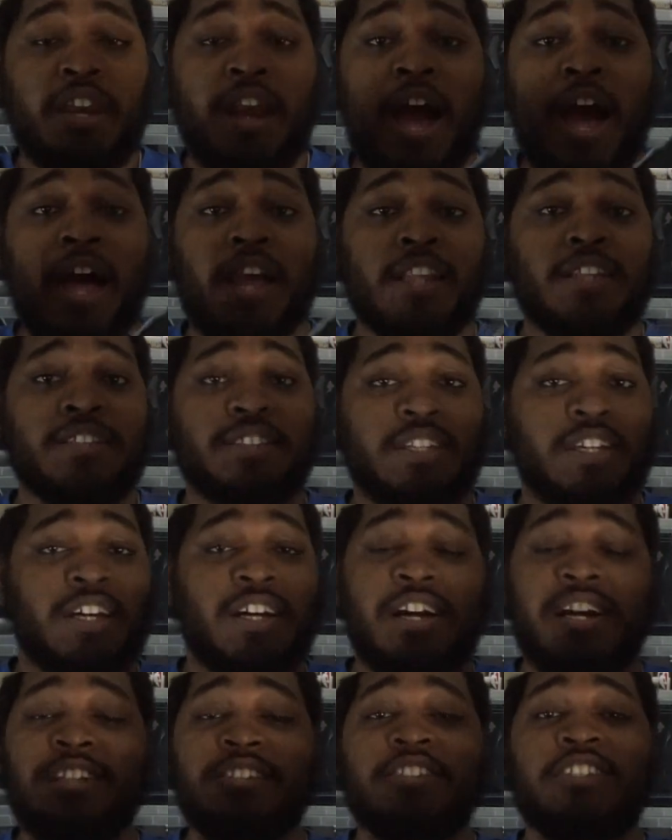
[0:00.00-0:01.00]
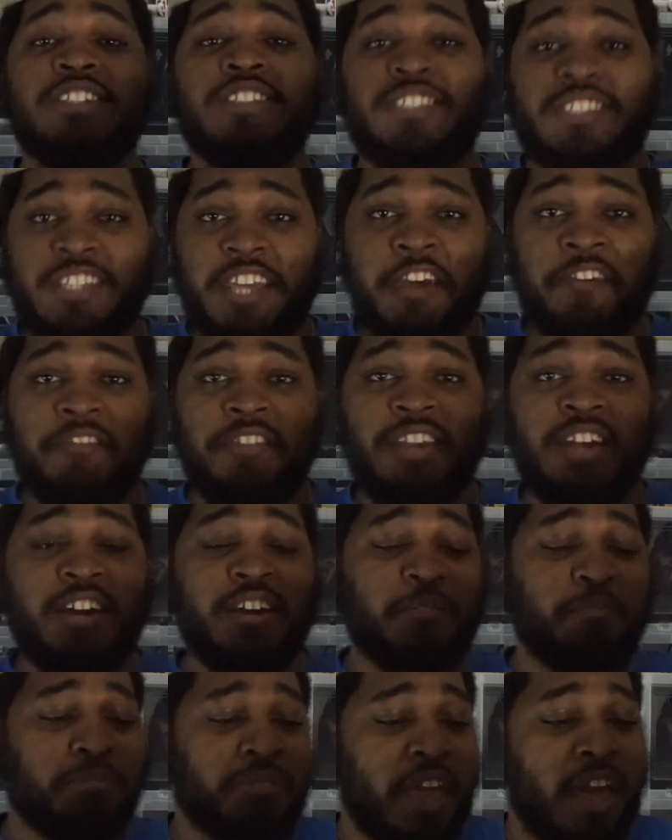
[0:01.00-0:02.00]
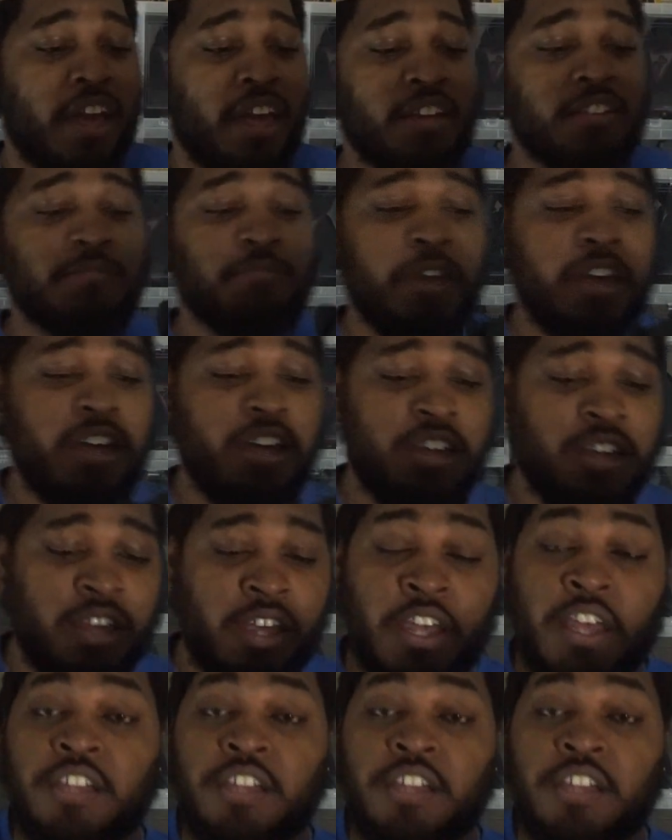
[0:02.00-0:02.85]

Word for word: 170 of them things, man.